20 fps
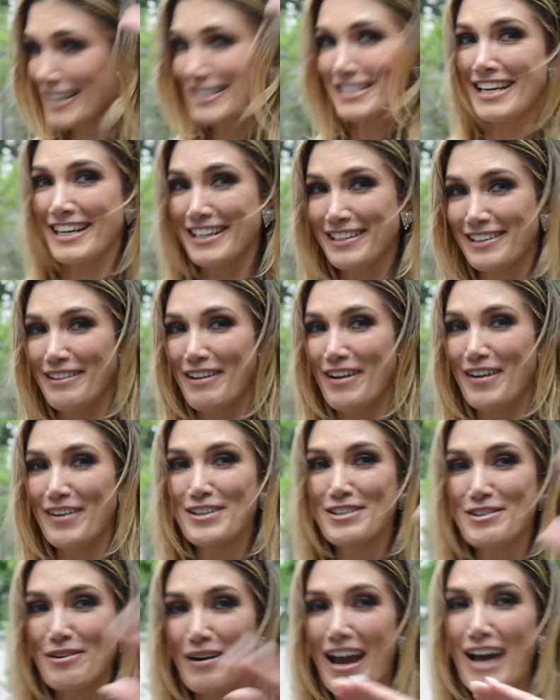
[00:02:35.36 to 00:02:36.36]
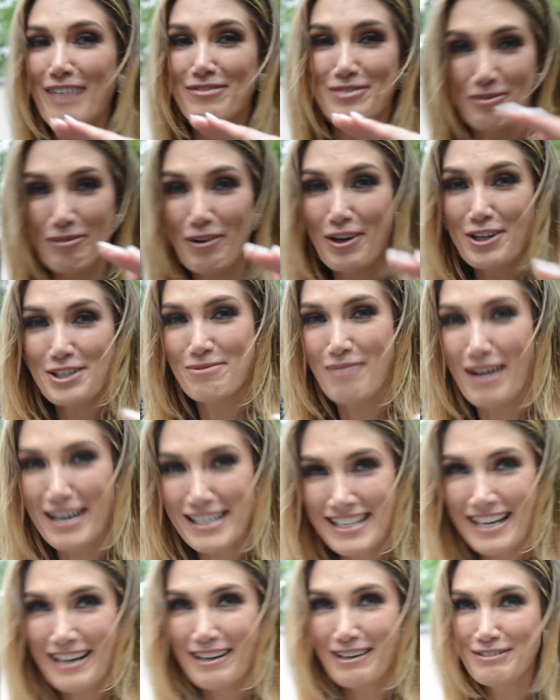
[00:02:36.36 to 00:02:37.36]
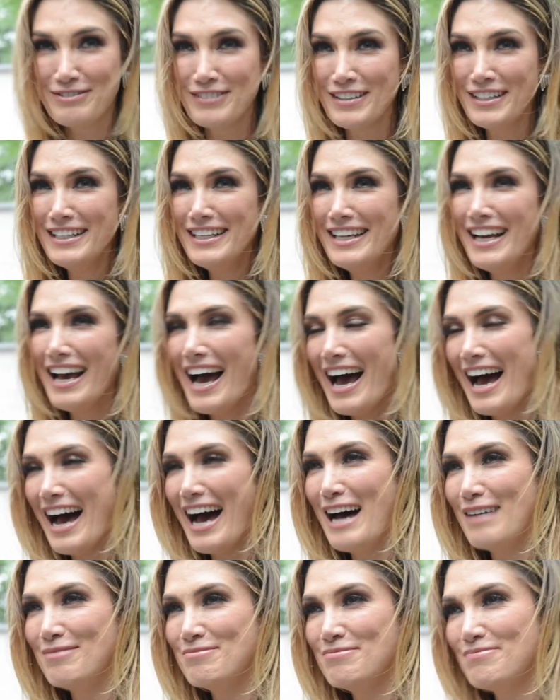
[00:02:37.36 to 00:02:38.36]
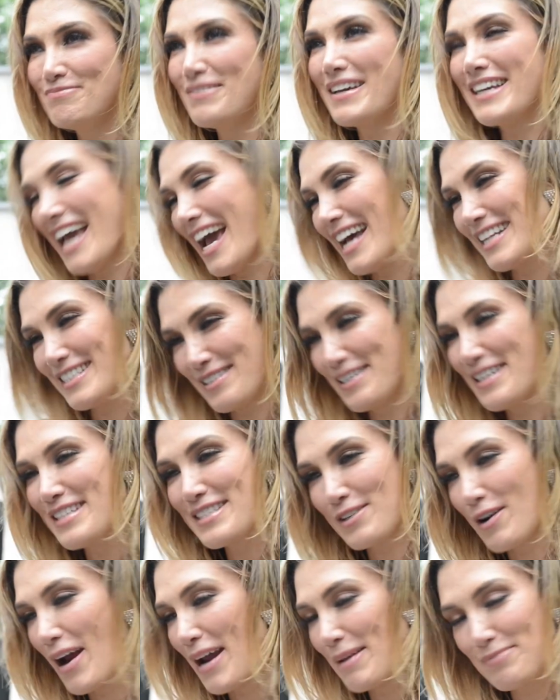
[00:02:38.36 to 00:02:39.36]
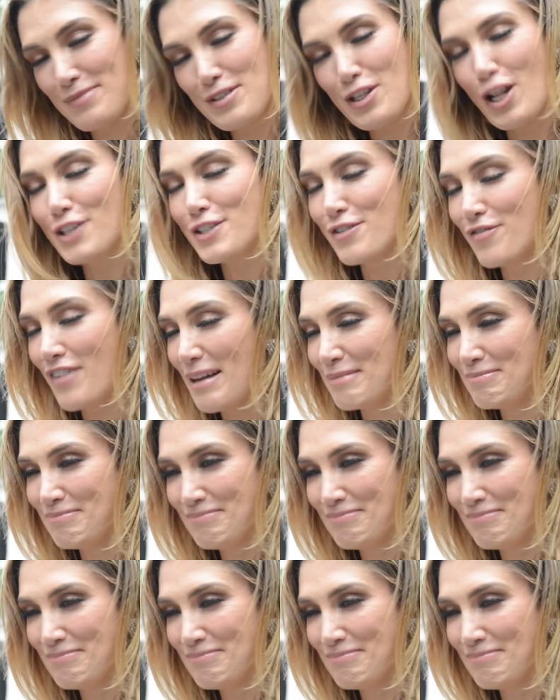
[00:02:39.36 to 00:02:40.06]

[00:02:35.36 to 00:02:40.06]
singing along, so I have to watch myself. But yeah, it's great. It's lots of fun.